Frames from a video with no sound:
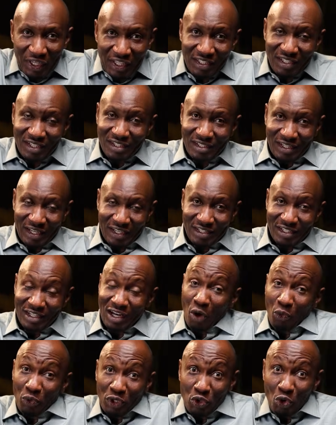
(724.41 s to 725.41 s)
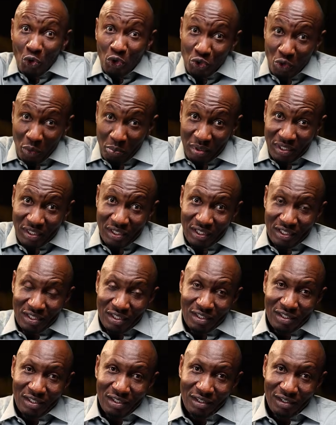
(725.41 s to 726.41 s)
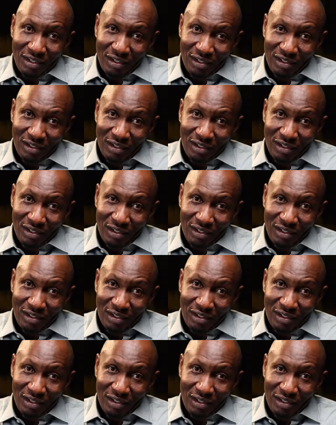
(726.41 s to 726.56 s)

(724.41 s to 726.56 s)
intestines. Now we know your business.